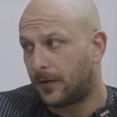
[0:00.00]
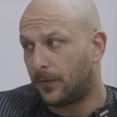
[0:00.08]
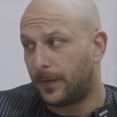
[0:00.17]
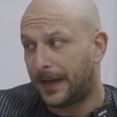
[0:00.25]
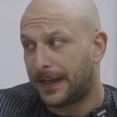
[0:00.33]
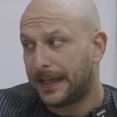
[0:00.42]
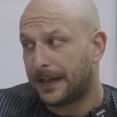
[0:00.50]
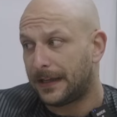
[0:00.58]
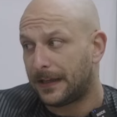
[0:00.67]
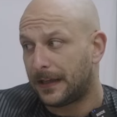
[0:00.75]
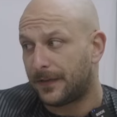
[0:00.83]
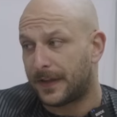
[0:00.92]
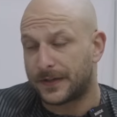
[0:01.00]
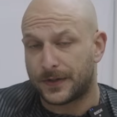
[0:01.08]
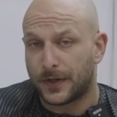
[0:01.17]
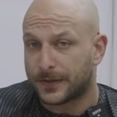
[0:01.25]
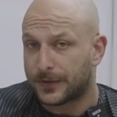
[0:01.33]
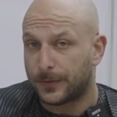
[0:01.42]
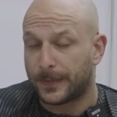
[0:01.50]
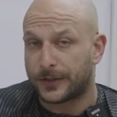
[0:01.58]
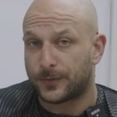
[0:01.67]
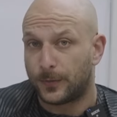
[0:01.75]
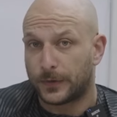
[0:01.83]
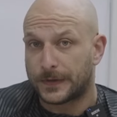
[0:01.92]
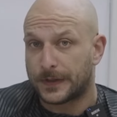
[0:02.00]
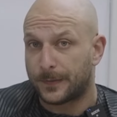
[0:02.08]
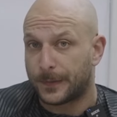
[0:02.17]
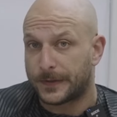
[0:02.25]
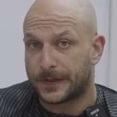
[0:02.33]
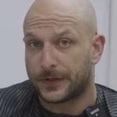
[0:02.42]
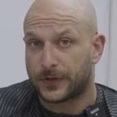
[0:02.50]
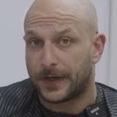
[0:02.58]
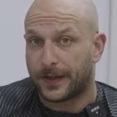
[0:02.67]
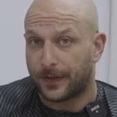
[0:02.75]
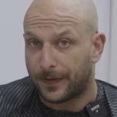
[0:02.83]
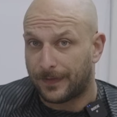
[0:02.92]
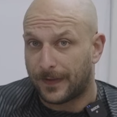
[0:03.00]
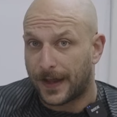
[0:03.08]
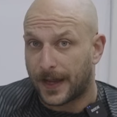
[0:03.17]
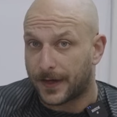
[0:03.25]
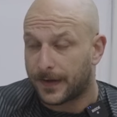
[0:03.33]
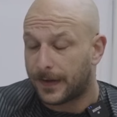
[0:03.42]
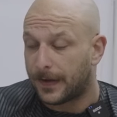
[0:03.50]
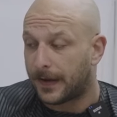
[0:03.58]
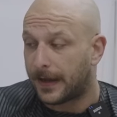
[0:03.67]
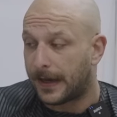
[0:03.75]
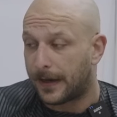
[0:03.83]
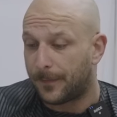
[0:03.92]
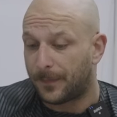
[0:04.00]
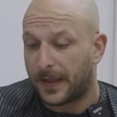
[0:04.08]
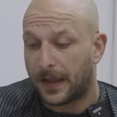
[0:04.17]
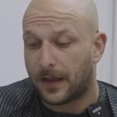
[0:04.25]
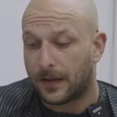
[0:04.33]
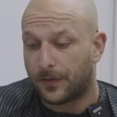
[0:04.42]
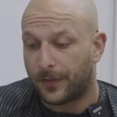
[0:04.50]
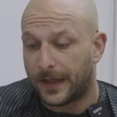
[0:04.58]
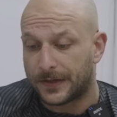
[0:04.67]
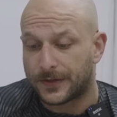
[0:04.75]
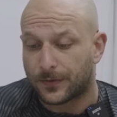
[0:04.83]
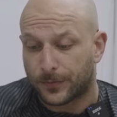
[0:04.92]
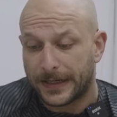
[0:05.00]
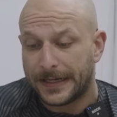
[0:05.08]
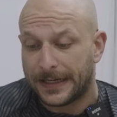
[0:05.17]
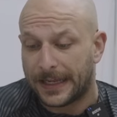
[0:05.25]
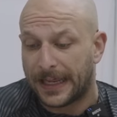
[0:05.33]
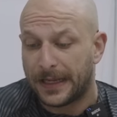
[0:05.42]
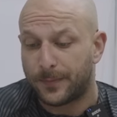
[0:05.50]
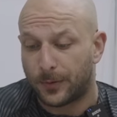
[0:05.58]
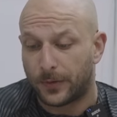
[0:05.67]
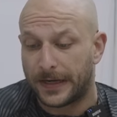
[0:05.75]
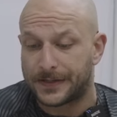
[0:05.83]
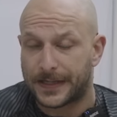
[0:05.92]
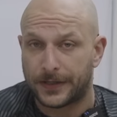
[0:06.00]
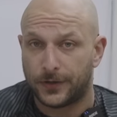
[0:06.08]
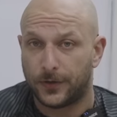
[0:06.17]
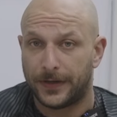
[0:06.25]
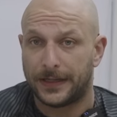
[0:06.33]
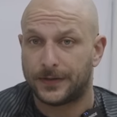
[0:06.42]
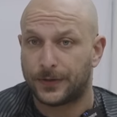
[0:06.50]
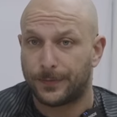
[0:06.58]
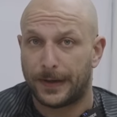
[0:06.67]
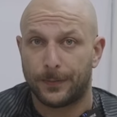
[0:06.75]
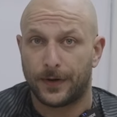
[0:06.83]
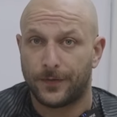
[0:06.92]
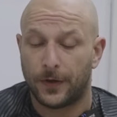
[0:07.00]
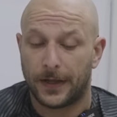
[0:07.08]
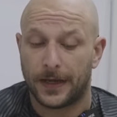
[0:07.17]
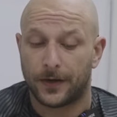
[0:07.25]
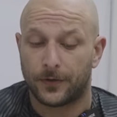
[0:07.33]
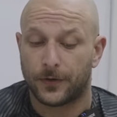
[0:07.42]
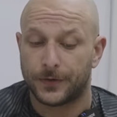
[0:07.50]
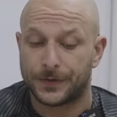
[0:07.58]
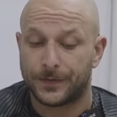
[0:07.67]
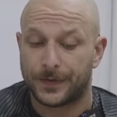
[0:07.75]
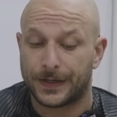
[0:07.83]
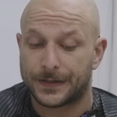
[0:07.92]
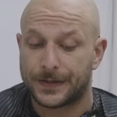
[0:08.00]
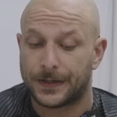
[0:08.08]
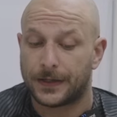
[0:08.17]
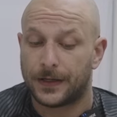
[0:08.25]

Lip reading: Really, there's not too much more to the position other than that. There's 3 key points that you need to remember if you're getting crucifixed.